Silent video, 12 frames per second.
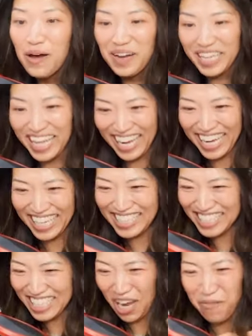like
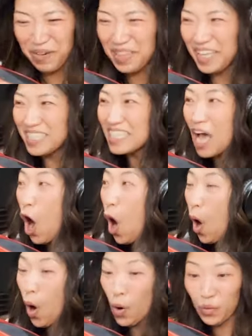it's someone that's
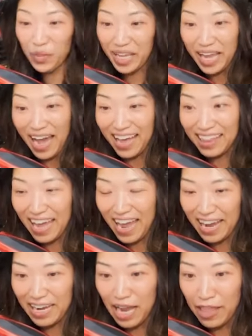only
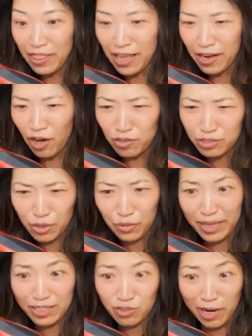online and then also
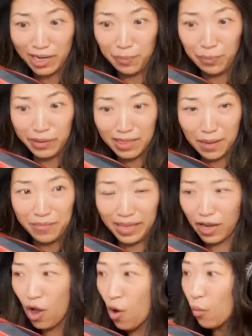like trying to put them
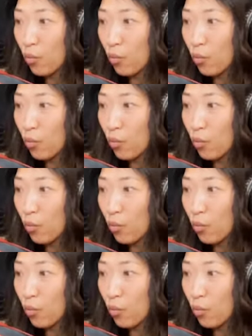like,